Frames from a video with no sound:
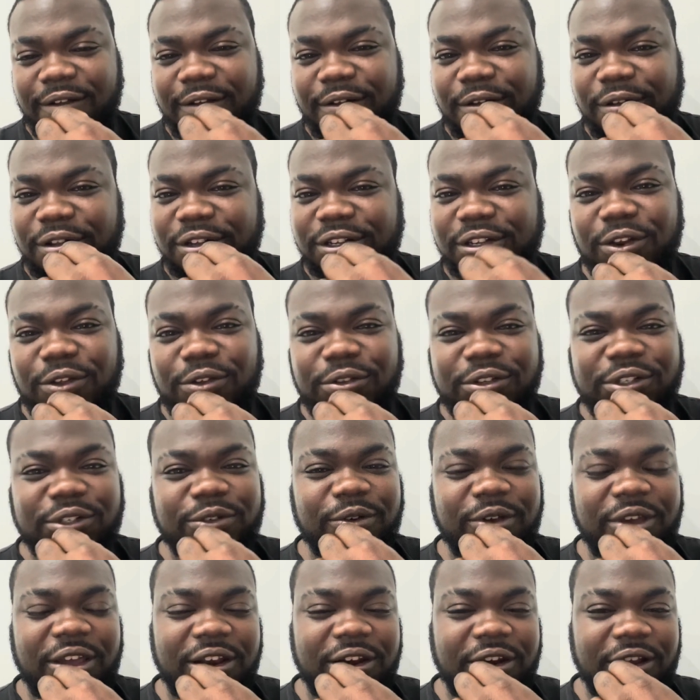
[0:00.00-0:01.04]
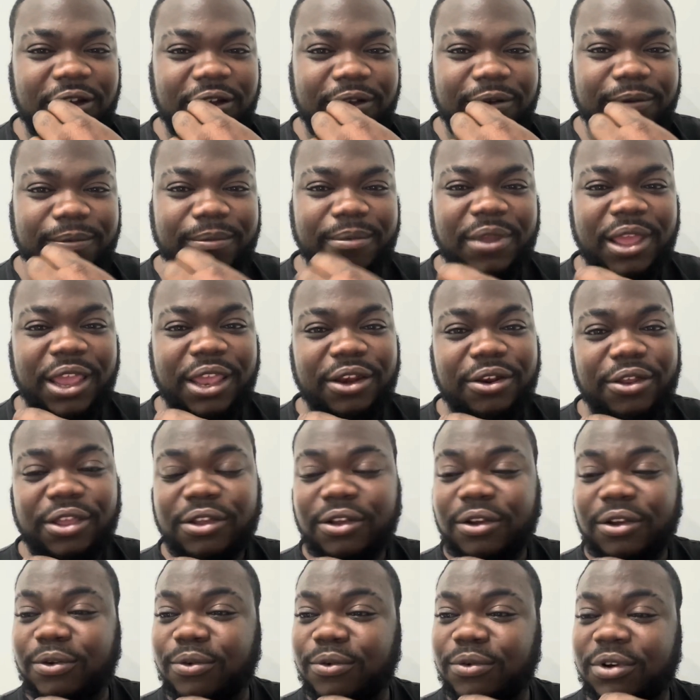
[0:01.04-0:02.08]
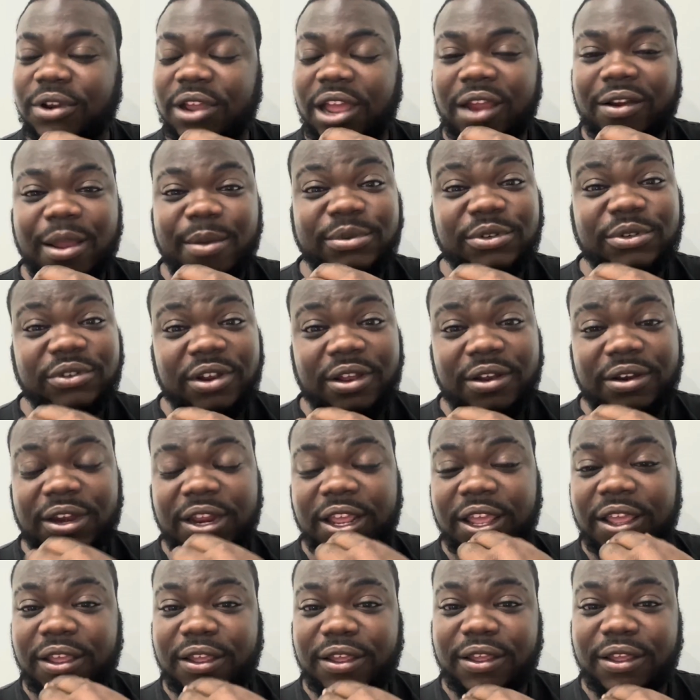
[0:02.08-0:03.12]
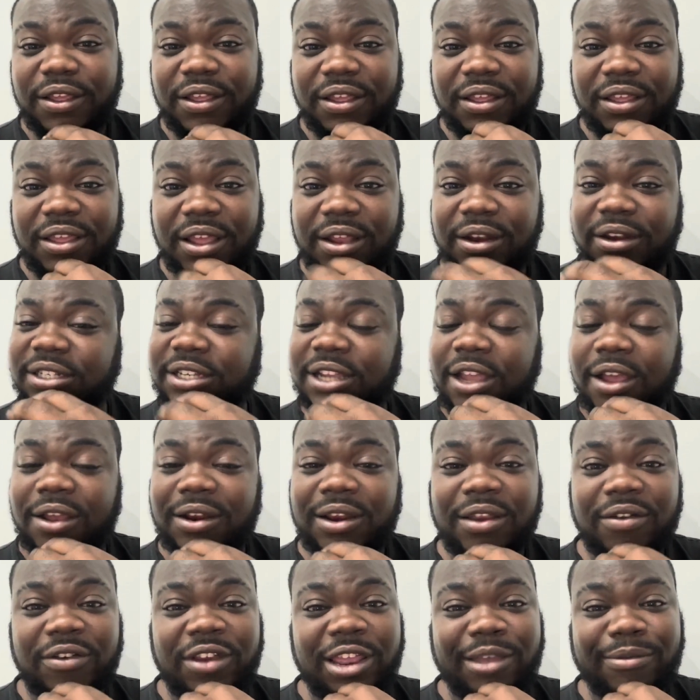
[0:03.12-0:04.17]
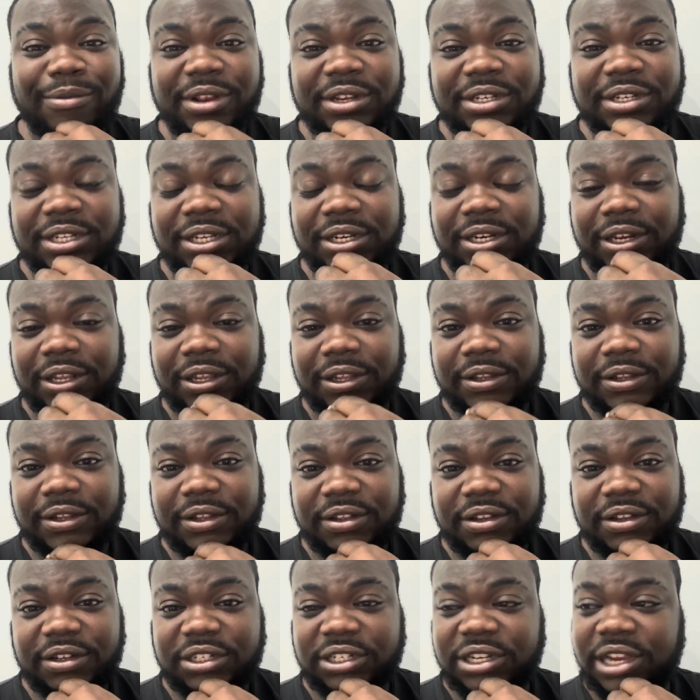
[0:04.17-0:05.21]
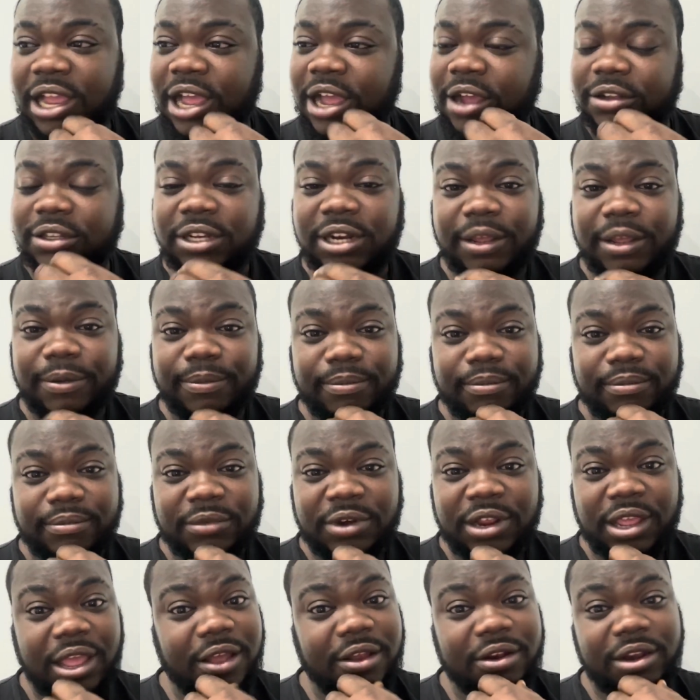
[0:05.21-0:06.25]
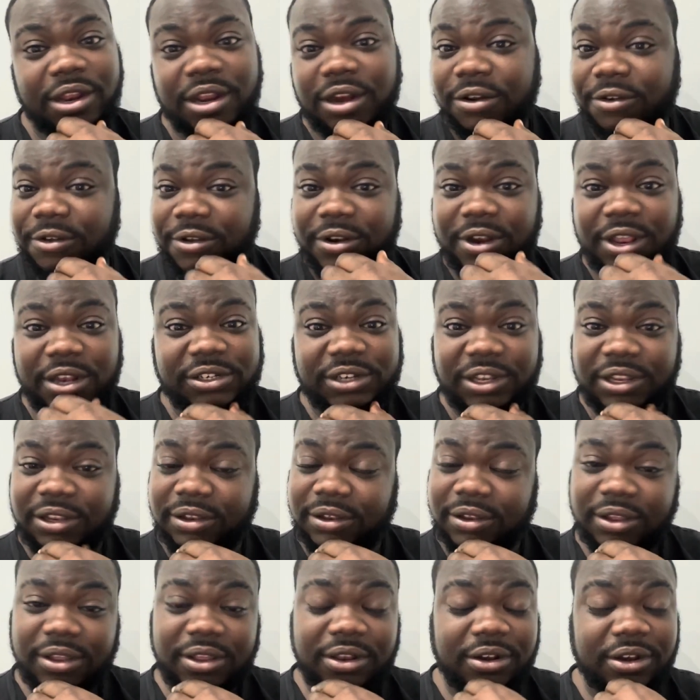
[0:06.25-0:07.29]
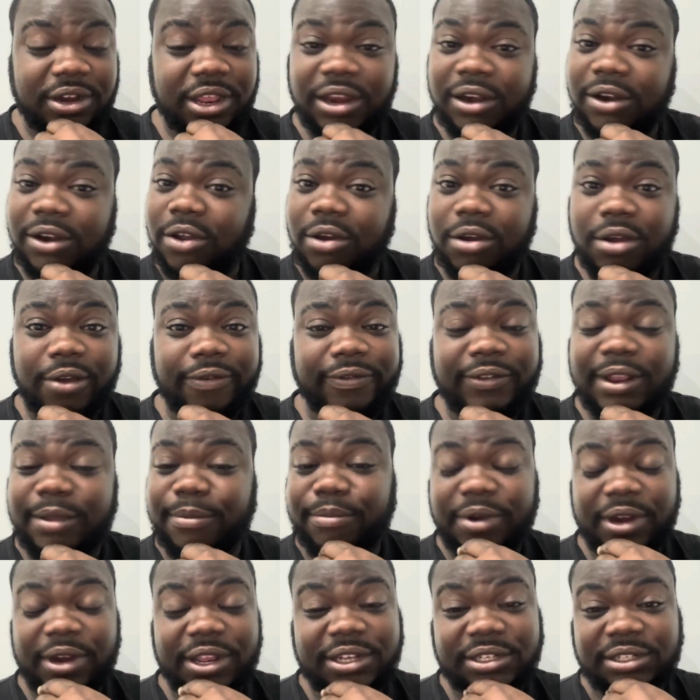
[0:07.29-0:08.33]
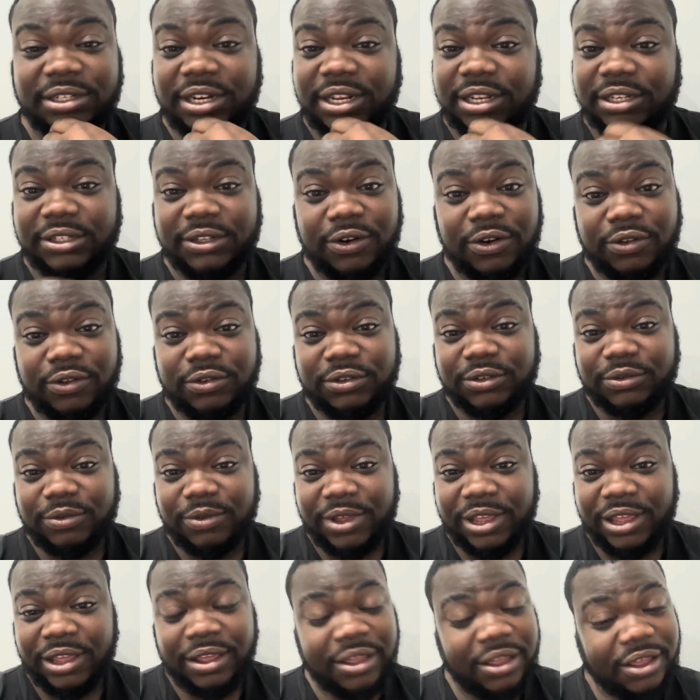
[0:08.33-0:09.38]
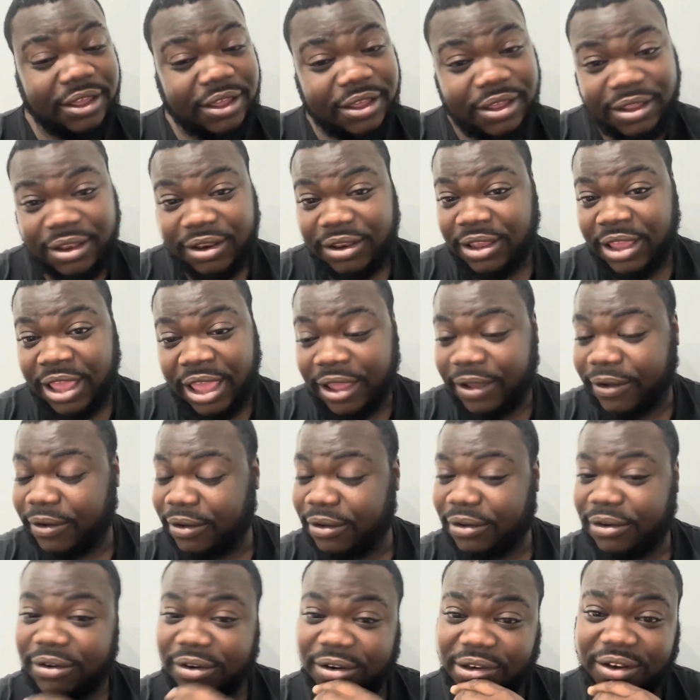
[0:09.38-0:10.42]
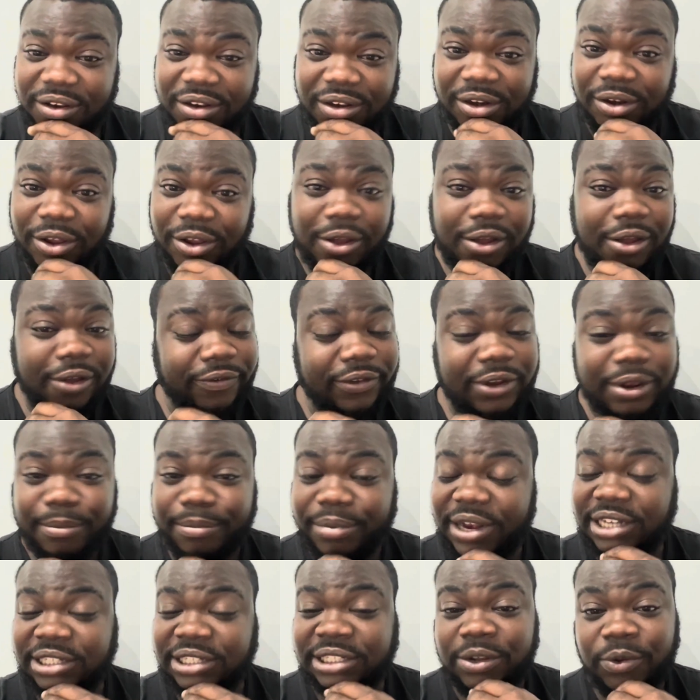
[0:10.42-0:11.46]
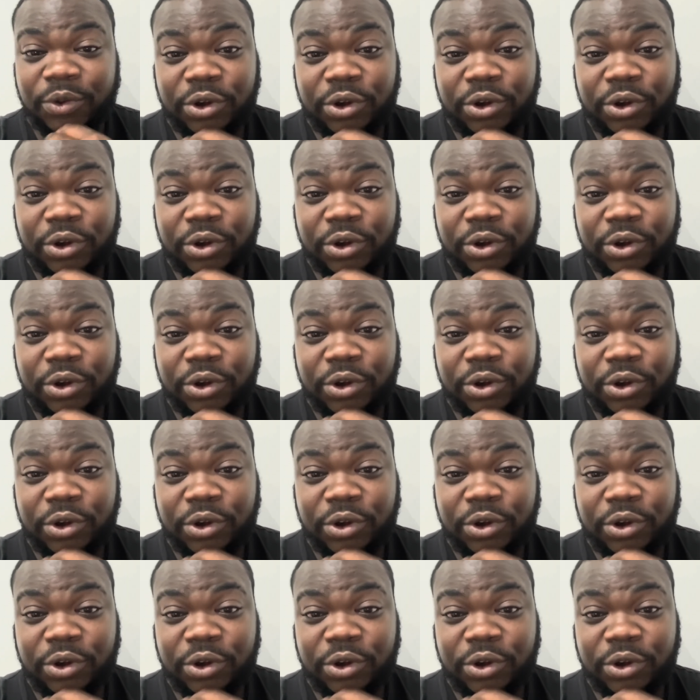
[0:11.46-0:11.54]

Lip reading: Sloane Square now. And you know you got all the Arabs around there. And the Saudi Arabians and that. Shout out to them. They're out there. They're doing their thing. They lock off them place there. Sloane Square, yeah. Lock off them place there.